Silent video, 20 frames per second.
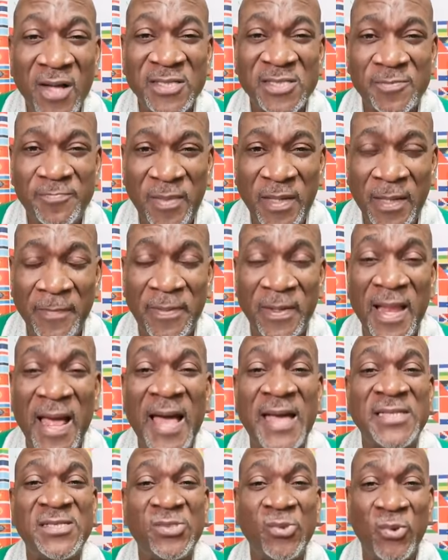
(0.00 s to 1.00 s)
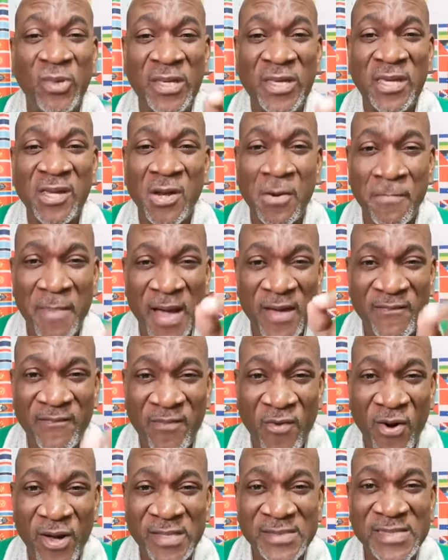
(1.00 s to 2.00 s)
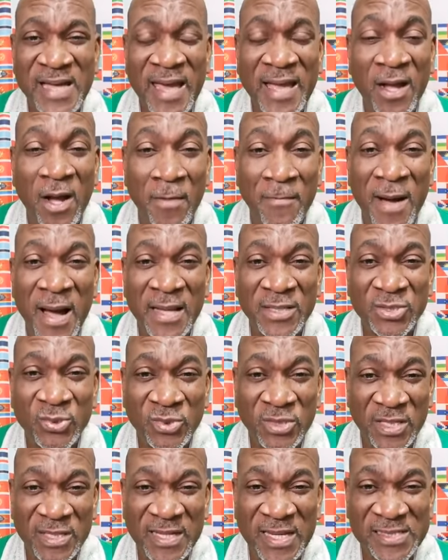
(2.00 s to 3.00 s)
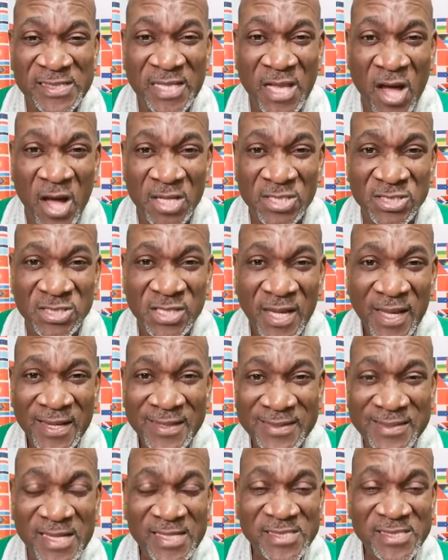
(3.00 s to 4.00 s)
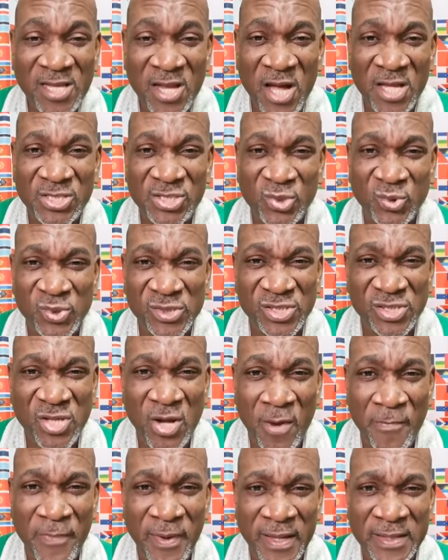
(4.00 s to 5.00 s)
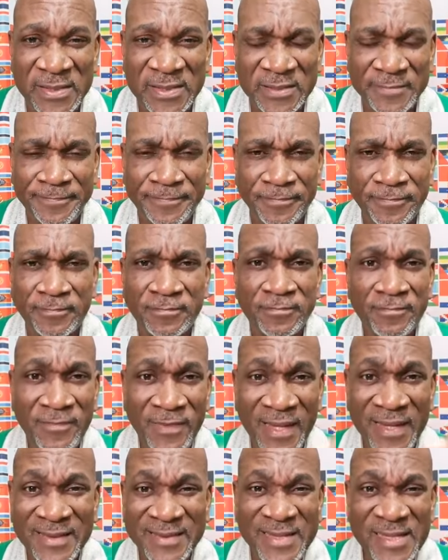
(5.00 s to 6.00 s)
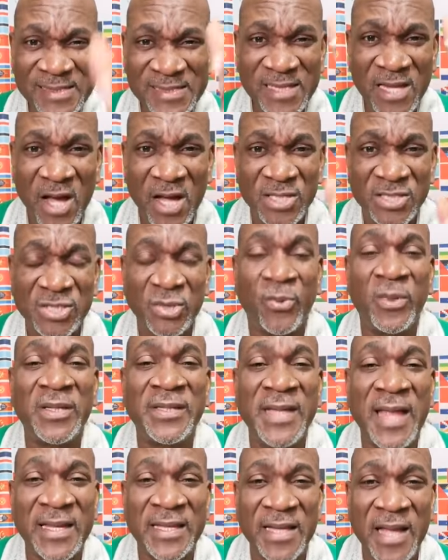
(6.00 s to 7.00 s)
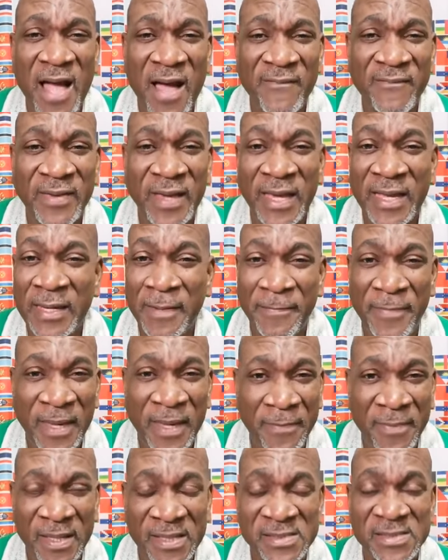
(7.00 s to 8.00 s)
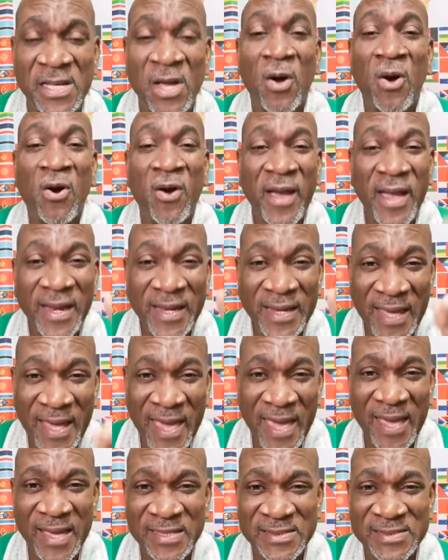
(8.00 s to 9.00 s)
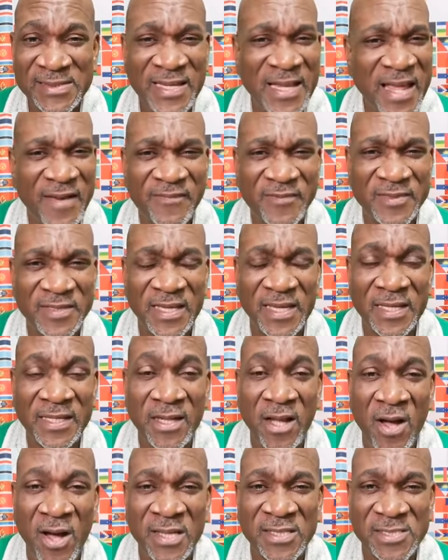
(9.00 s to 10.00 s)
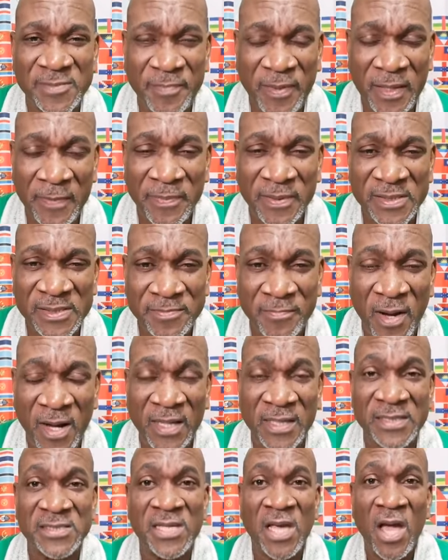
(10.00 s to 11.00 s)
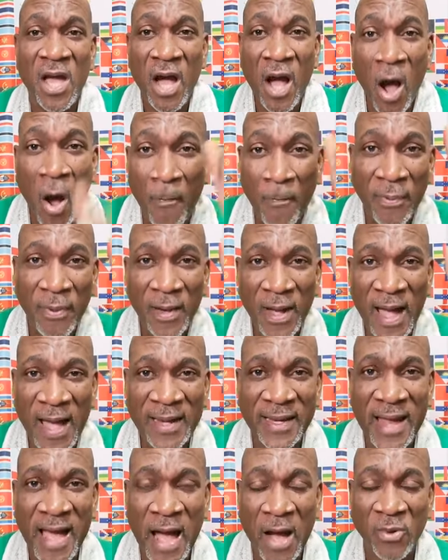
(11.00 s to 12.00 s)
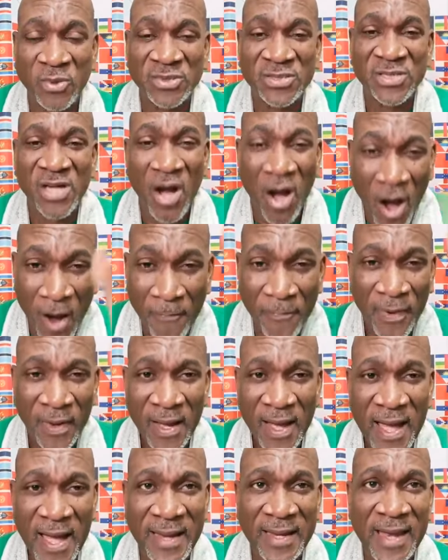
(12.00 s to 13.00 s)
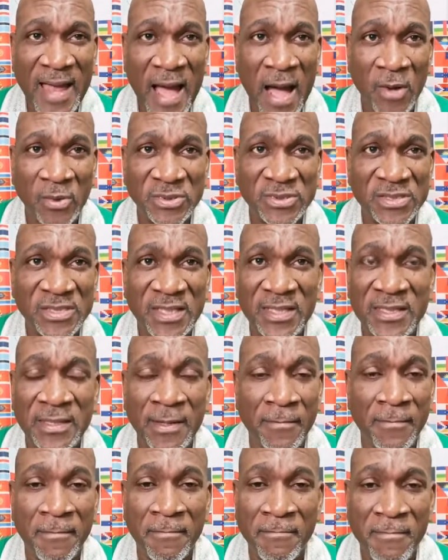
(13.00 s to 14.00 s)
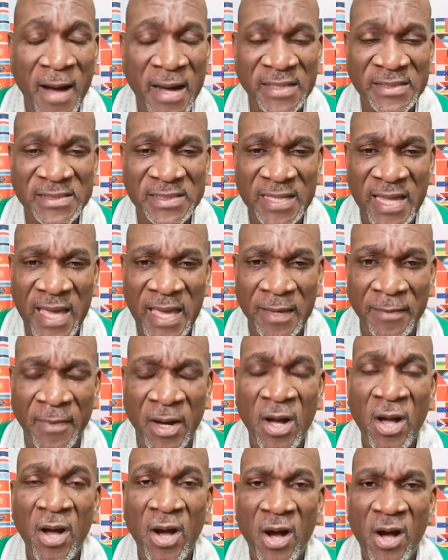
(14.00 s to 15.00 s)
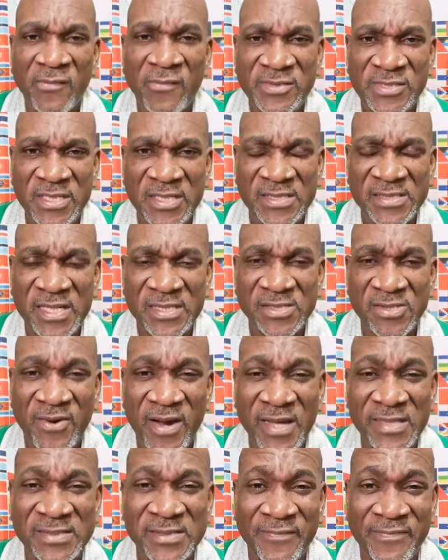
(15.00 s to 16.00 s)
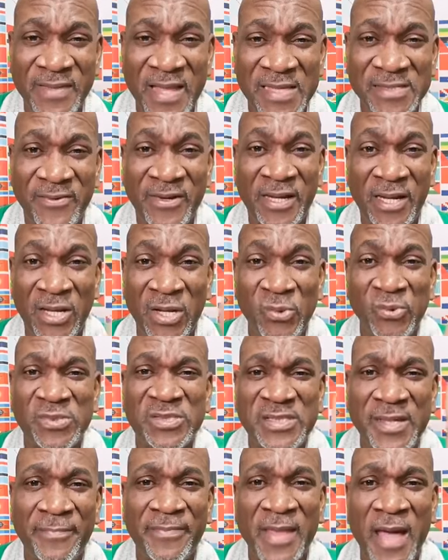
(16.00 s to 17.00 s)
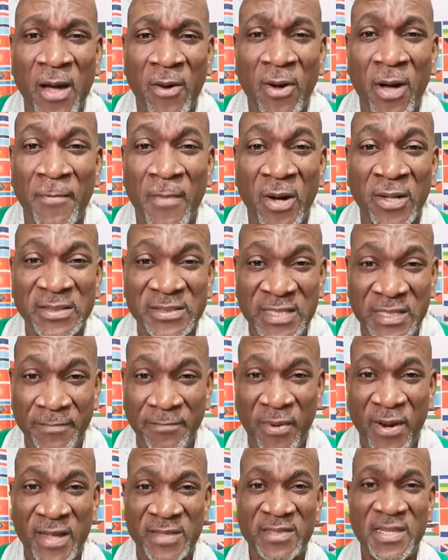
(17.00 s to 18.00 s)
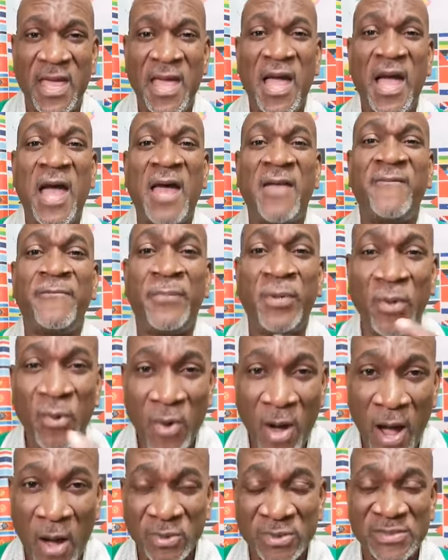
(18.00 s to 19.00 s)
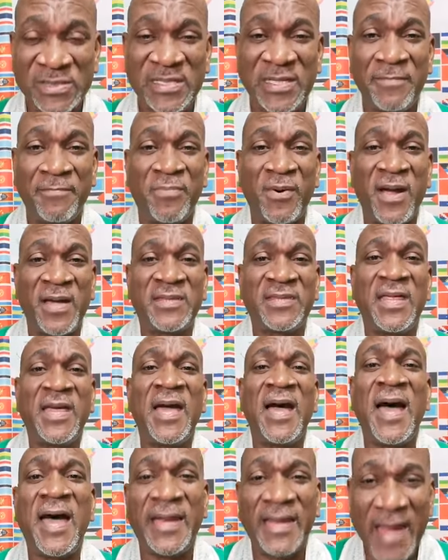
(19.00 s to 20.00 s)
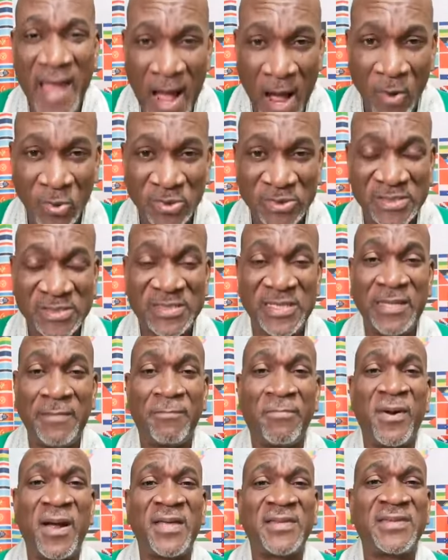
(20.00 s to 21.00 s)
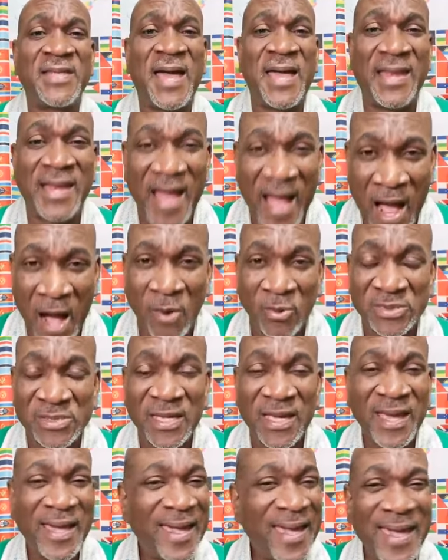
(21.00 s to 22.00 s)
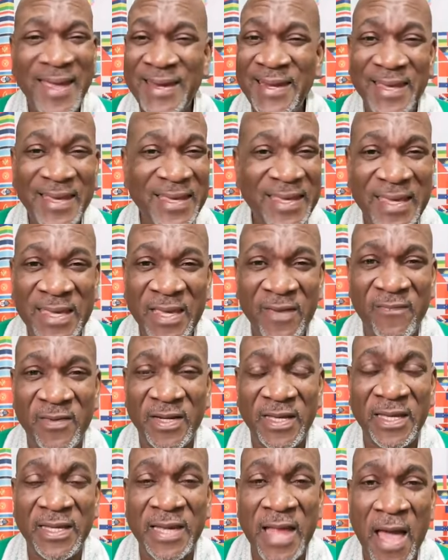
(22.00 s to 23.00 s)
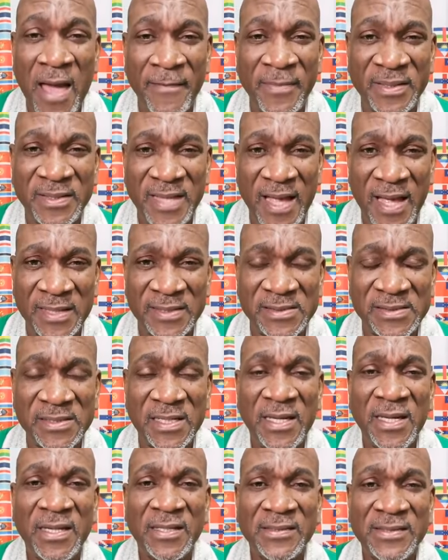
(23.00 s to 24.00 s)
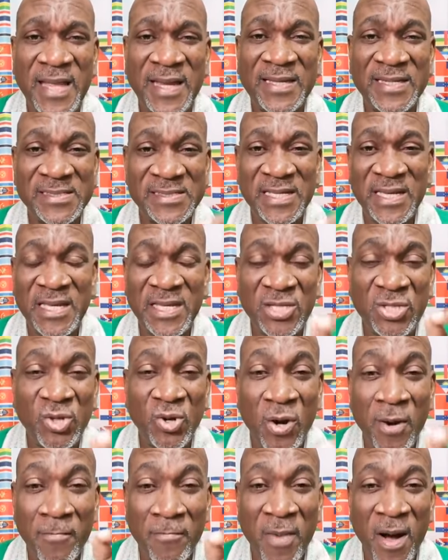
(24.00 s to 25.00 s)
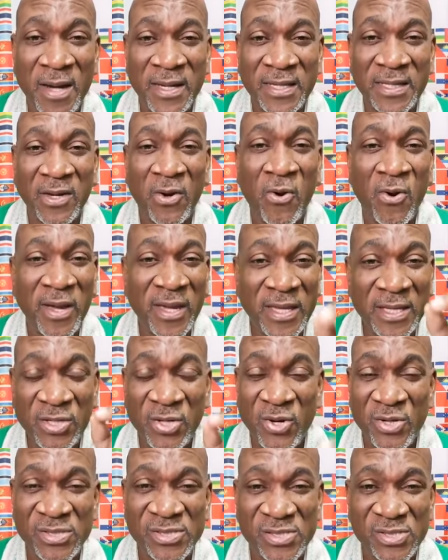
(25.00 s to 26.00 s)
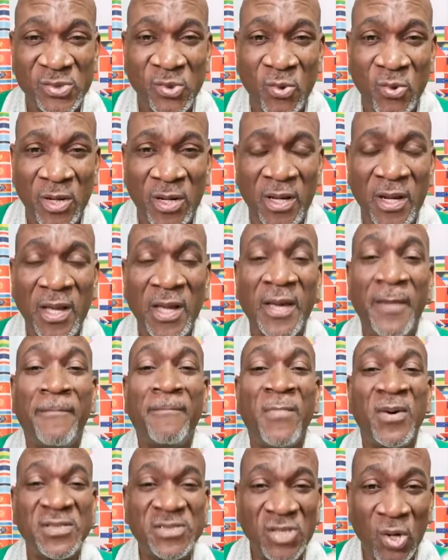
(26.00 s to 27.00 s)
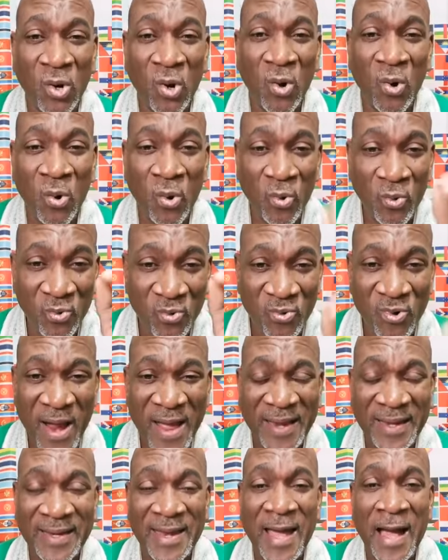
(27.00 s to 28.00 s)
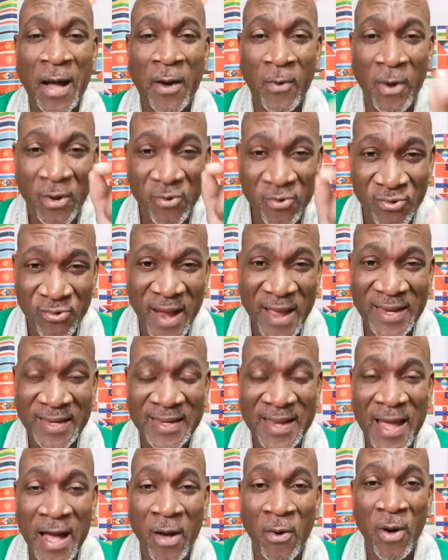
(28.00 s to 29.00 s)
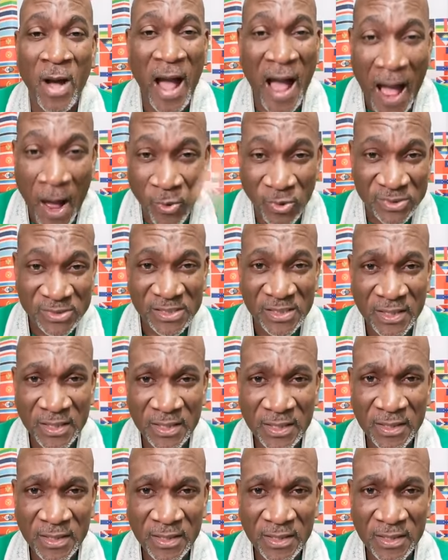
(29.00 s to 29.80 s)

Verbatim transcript: God's people. As you hear my voice, I command you to dislodge. Dislodge, you serpent this large. You will not have any babies or any eggs left in God's people's bodies. Up and out, up and out in the mighty name of Jesus Christ of Nazareth. Loose them now. Come on, deep breath and blow out. Deep breath and out. Deep breath and out. Any evil inhabitant that is in your body or in your soul must go right now, right now, out